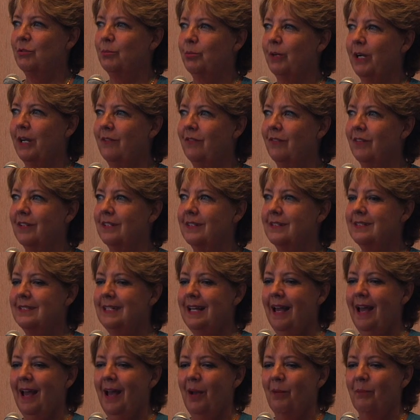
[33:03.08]
for Breakfast.
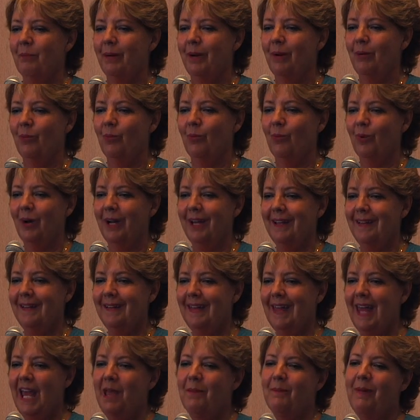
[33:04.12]
But
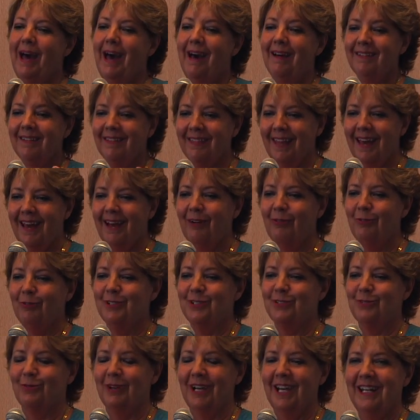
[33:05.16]
what came out of that
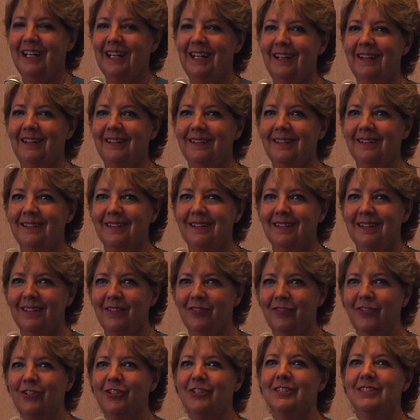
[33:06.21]
was writing
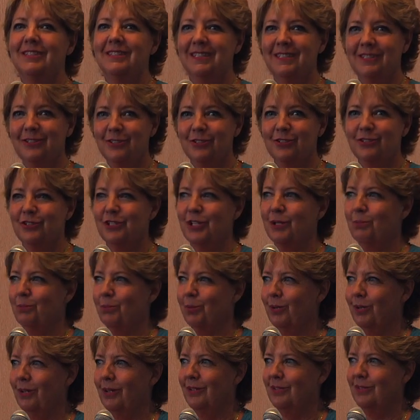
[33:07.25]
the first Sister Chick
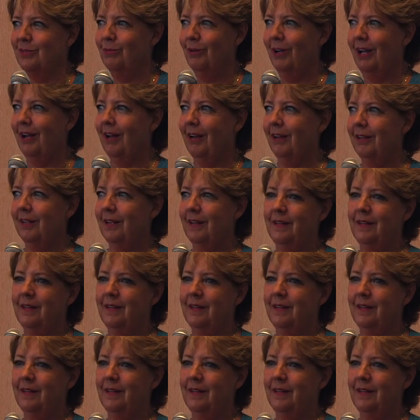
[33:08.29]
book as well.